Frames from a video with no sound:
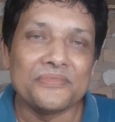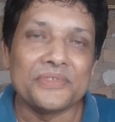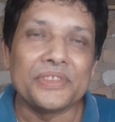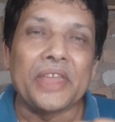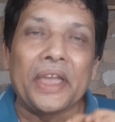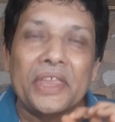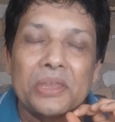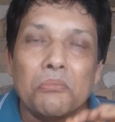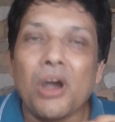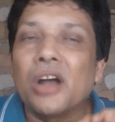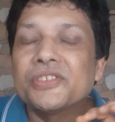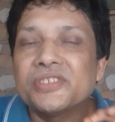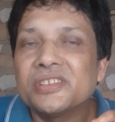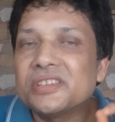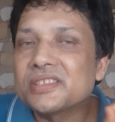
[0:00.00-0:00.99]
The
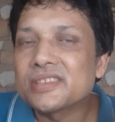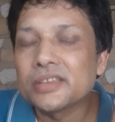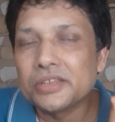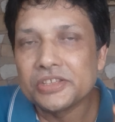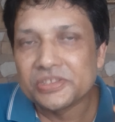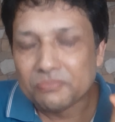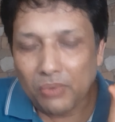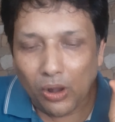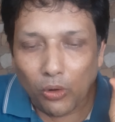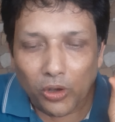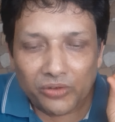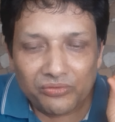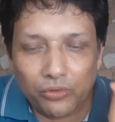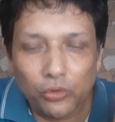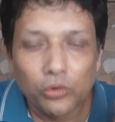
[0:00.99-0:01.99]
imagination is
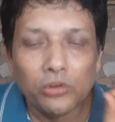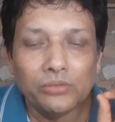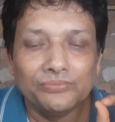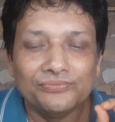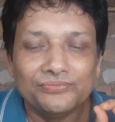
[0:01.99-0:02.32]
powerful.